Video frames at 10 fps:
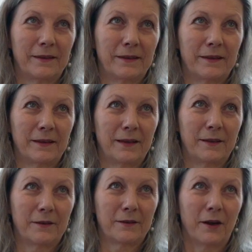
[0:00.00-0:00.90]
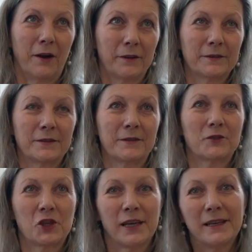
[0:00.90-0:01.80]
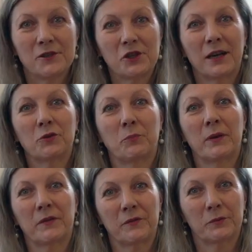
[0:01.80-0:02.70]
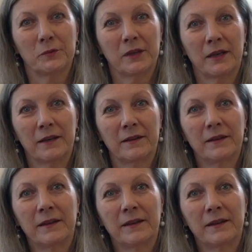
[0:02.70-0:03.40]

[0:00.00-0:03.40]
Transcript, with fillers: uh, can't change our persona